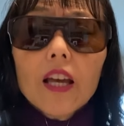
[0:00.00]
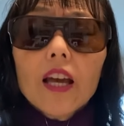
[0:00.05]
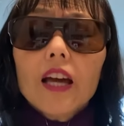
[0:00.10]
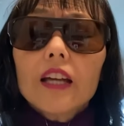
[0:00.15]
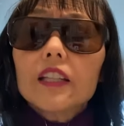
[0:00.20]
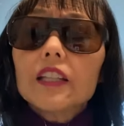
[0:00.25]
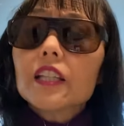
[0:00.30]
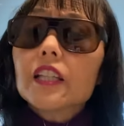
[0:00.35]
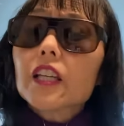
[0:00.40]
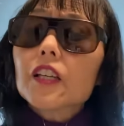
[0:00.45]

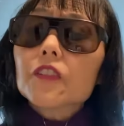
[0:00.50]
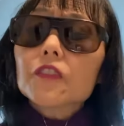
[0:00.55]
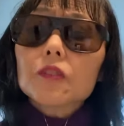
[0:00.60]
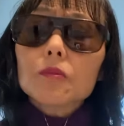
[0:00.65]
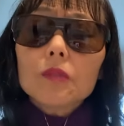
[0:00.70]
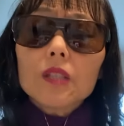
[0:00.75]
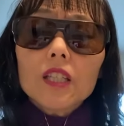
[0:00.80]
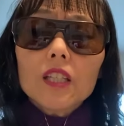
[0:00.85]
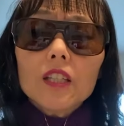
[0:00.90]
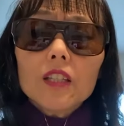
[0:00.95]
And he gives
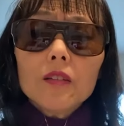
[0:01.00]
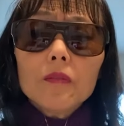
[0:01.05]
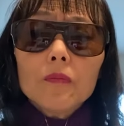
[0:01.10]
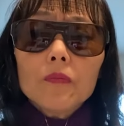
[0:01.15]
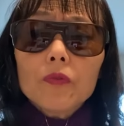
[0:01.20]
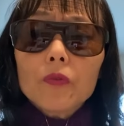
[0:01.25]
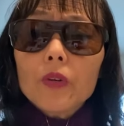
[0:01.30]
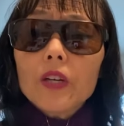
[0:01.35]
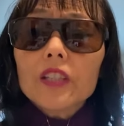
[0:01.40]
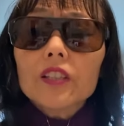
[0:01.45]
me,
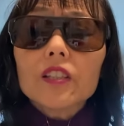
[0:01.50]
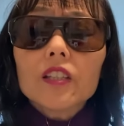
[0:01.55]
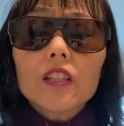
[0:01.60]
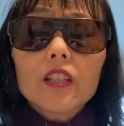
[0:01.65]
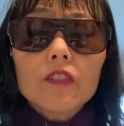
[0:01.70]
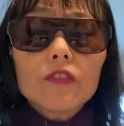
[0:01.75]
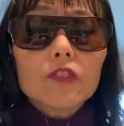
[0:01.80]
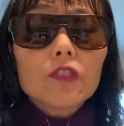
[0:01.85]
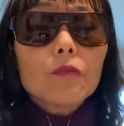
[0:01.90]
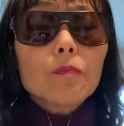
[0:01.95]
right, the
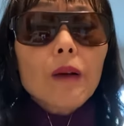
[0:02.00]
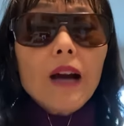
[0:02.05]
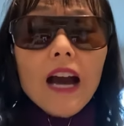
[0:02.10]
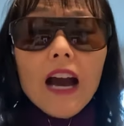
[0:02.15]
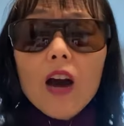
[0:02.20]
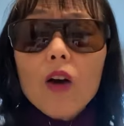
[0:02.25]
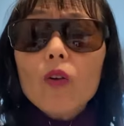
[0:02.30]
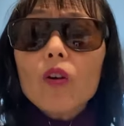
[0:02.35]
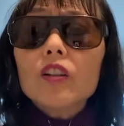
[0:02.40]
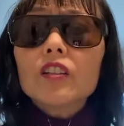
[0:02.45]
gift of
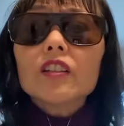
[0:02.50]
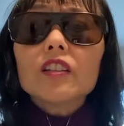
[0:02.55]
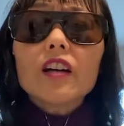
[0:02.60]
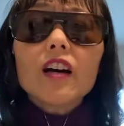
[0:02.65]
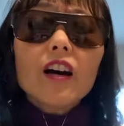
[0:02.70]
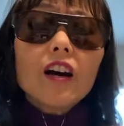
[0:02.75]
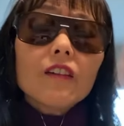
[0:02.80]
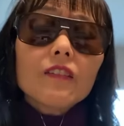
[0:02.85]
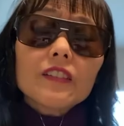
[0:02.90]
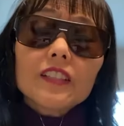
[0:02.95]
power,
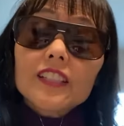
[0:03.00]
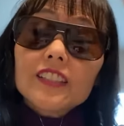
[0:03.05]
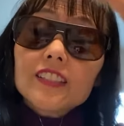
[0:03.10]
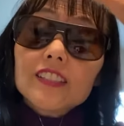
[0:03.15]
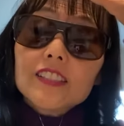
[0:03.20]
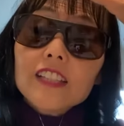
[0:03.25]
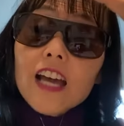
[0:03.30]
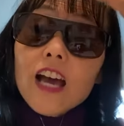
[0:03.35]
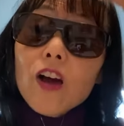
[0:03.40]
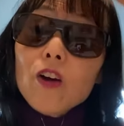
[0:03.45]
love, and a
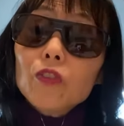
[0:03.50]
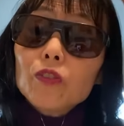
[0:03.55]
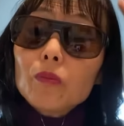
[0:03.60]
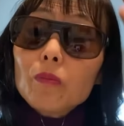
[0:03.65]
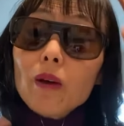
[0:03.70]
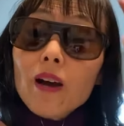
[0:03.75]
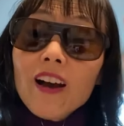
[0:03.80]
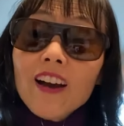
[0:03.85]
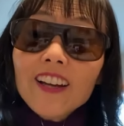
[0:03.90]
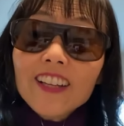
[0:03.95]
sound
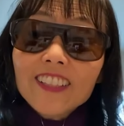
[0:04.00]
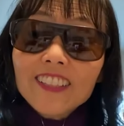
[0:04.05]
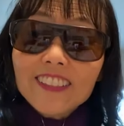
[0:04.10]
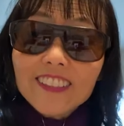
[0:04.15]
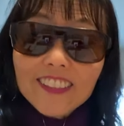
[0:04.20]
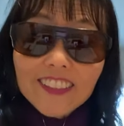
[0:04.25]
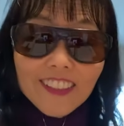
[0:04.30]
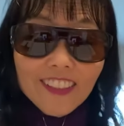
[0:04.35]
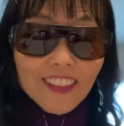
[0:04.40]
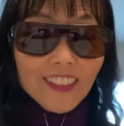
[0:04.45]
mind.